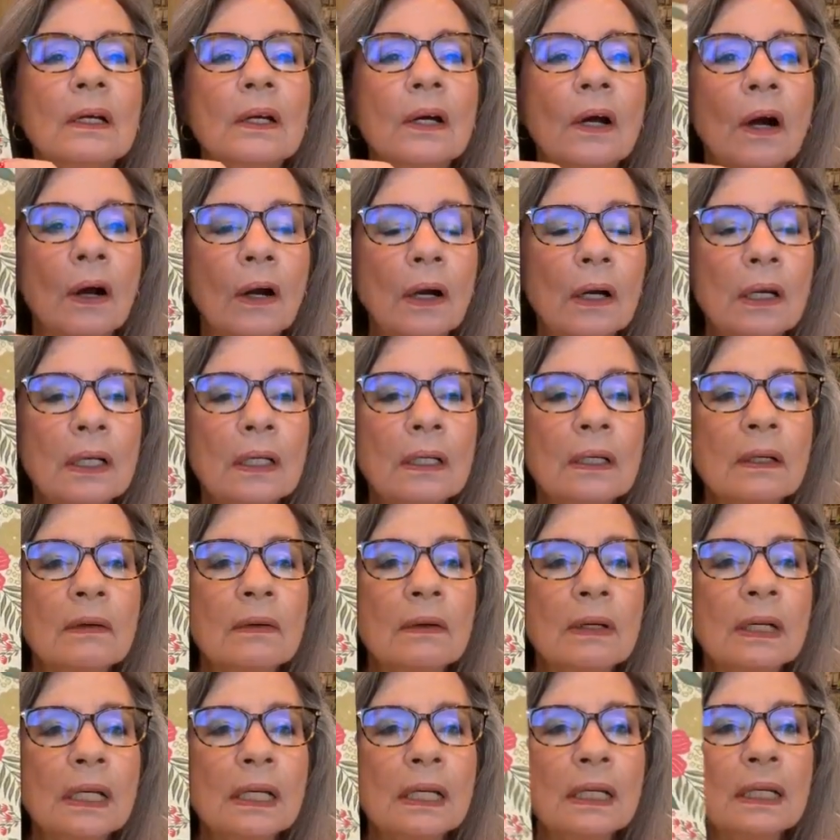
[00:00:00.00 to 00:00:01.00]
Garden
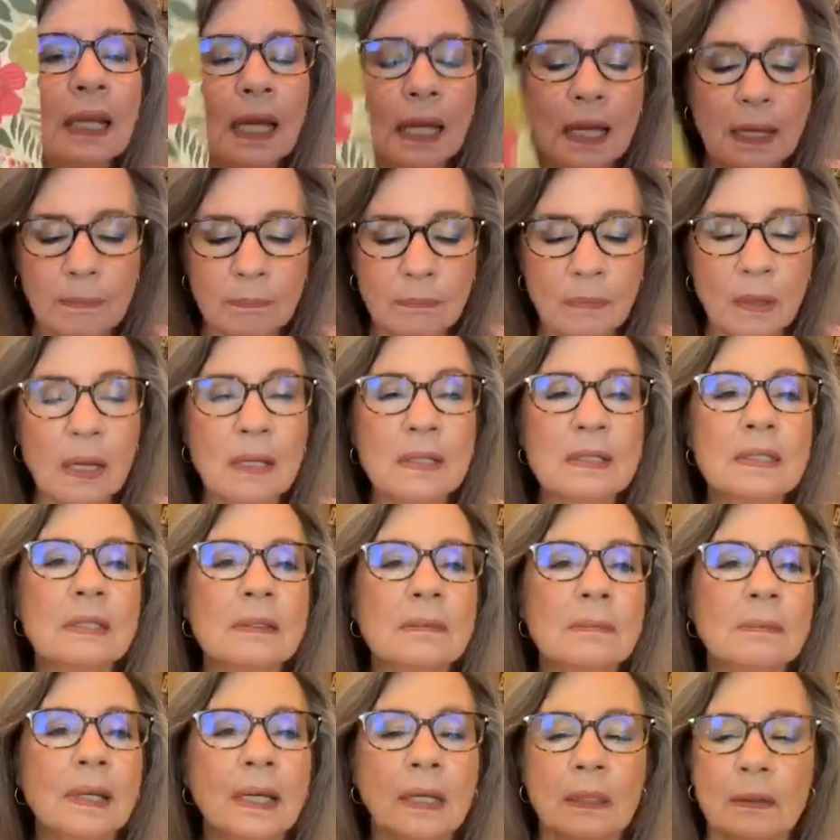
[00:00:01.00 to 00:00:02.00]
Green and
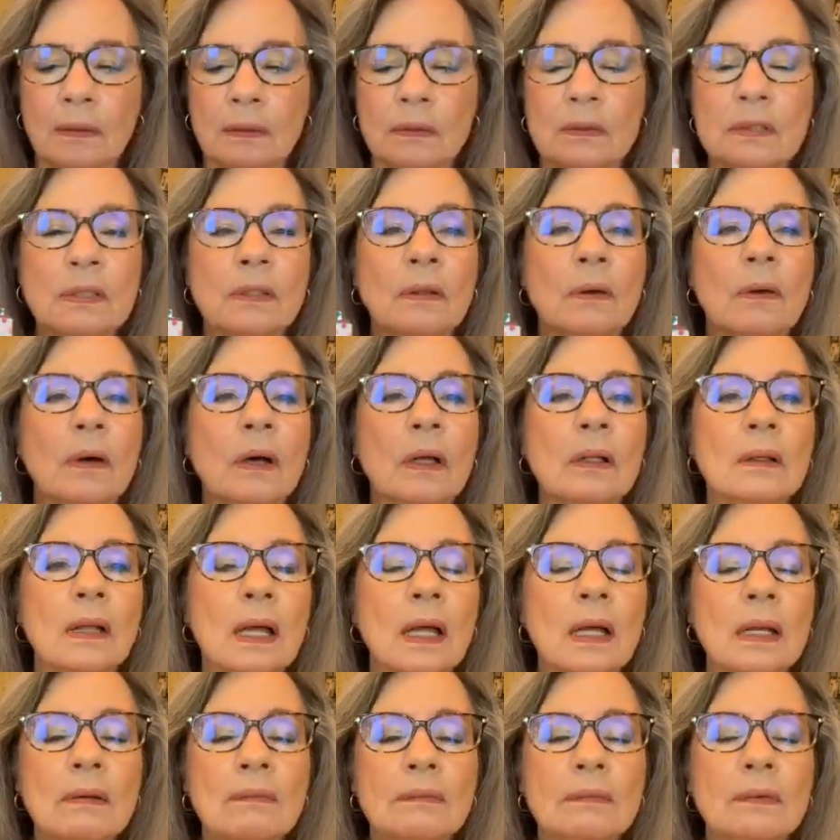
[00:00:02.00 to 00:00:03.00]
Mossy Meadow. So a
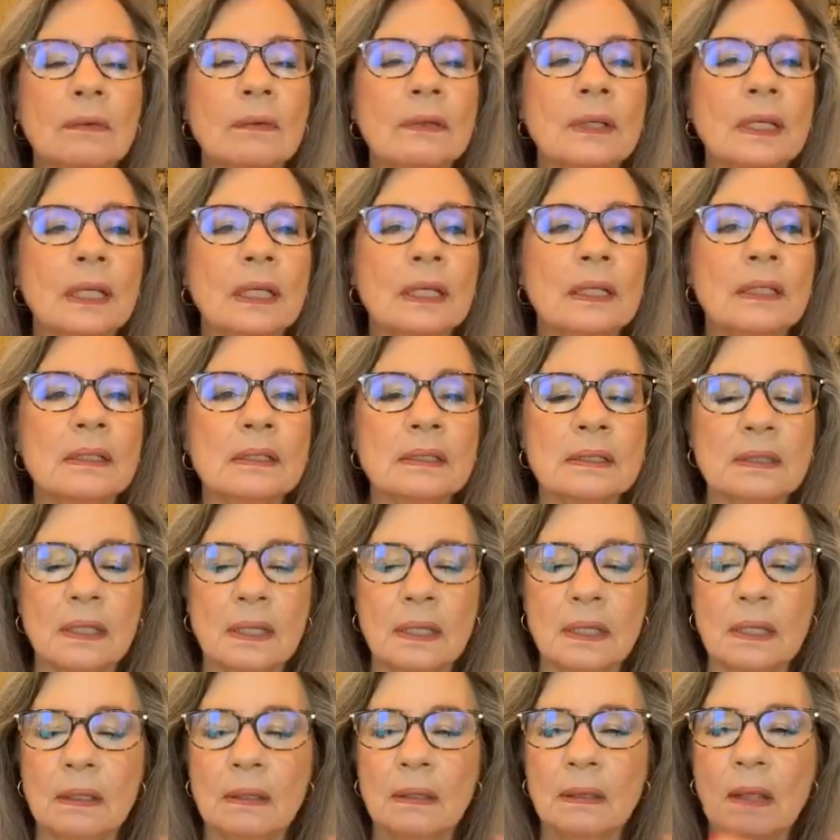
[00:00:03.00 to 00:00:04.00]
lot of greens.